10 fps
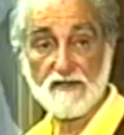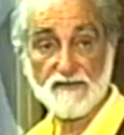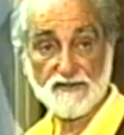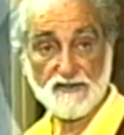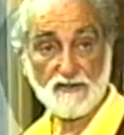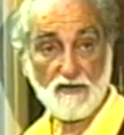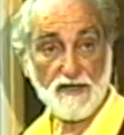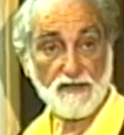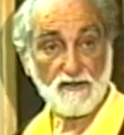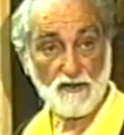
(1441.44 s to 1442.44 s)
of the
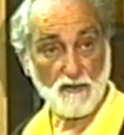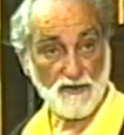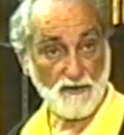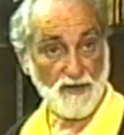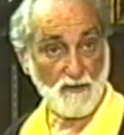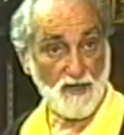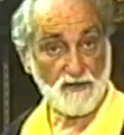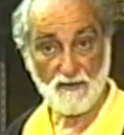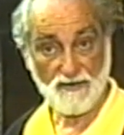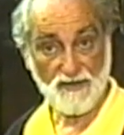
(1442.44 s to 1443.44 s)
story. You were doing what?
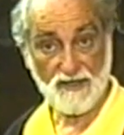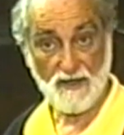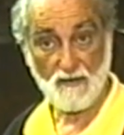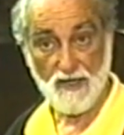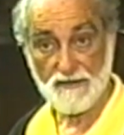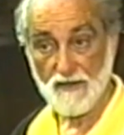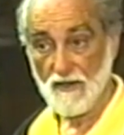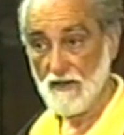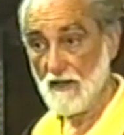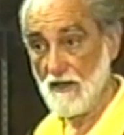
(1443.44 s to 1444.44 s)
You were thinking what?
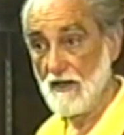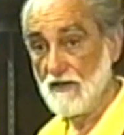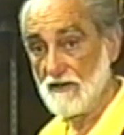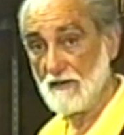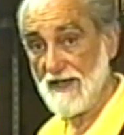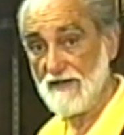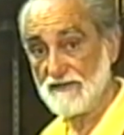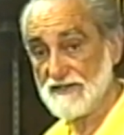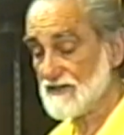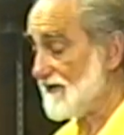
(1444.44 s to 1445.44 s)
Huh, you allowed
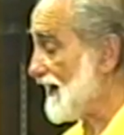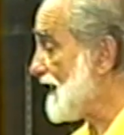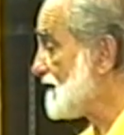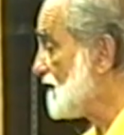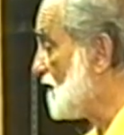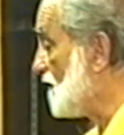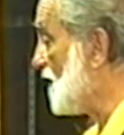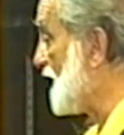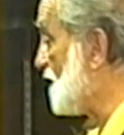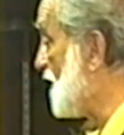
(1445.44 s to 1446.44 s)
this and that?
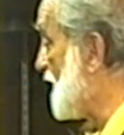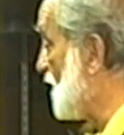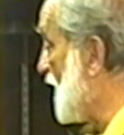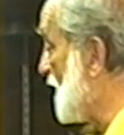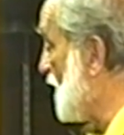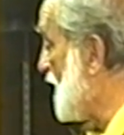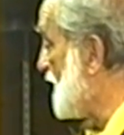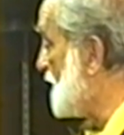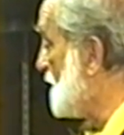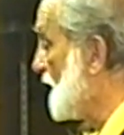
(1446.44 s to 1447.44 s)
Why?